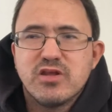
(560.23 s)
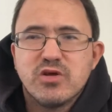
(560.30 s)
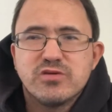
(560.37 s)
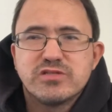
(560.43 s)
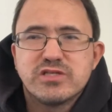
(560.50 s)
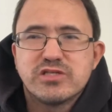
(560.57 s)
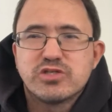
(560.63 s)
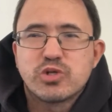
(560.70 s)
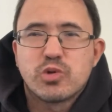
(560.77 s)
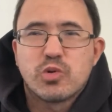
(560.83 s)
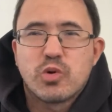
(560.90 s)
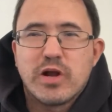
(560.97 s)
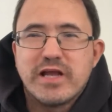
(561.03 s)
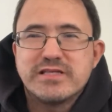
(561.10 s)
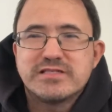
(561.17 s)
this
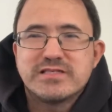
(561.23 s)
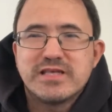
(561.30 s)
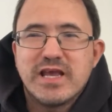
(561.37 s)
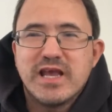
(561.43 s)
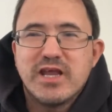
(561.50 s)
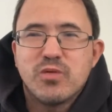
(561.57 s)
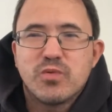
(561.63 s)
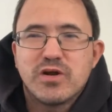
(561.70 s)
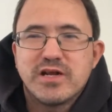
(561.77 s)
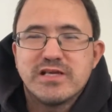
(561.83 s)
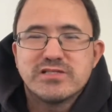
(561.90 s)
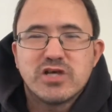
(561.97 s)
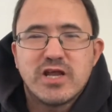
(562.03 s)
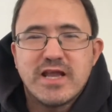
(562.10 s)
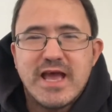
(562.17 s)
great scene where
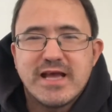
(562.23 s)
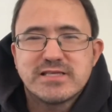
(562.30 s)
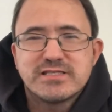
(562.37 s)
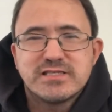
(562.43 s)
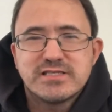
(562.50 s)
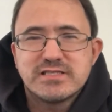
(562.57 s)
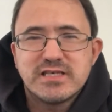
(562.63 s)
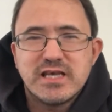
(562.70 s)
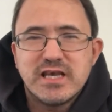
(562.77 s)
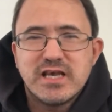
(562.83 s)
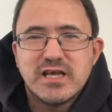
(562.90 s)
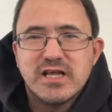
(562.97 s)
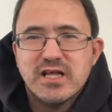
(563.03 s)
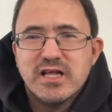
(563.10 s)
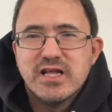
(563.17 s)
he's on ecstasy